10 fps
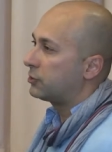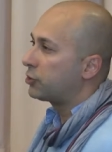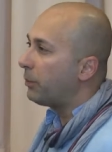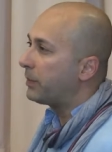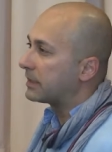
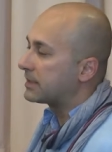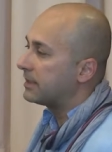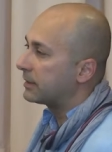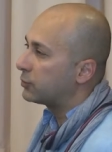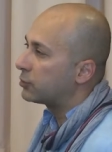topics
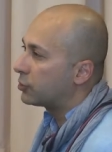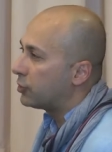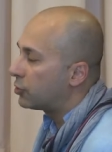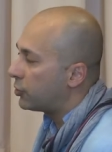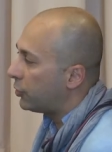that would
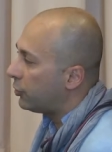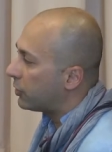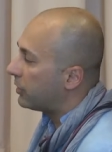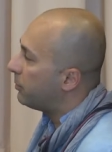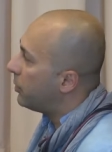
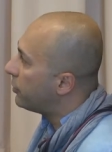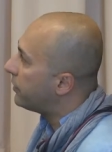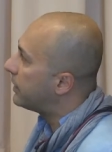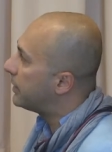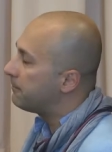occur
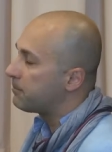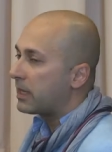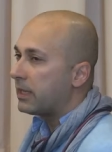among the